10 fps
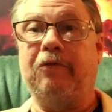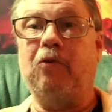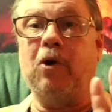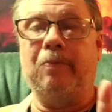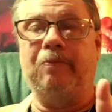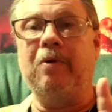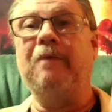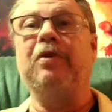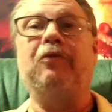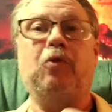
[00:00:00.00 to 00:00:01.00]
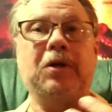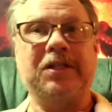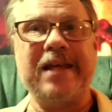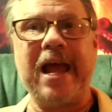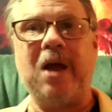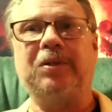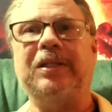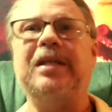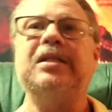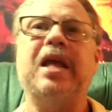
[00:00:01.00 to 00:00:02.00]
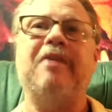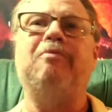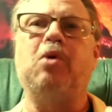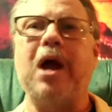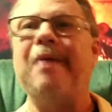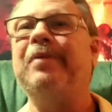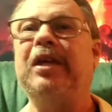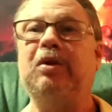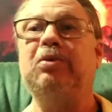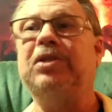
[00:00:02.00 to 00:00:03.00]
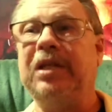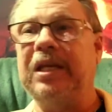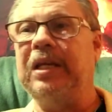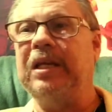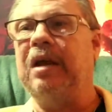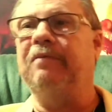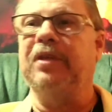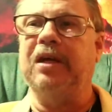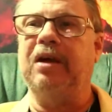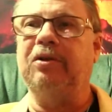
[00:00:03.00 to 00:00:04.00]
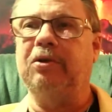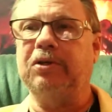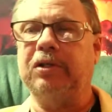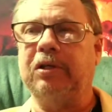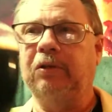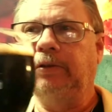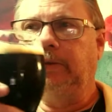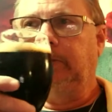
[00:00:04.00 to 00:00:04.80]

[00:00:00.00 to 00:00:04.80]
the four stouts, it does have more IBUs than any of the others.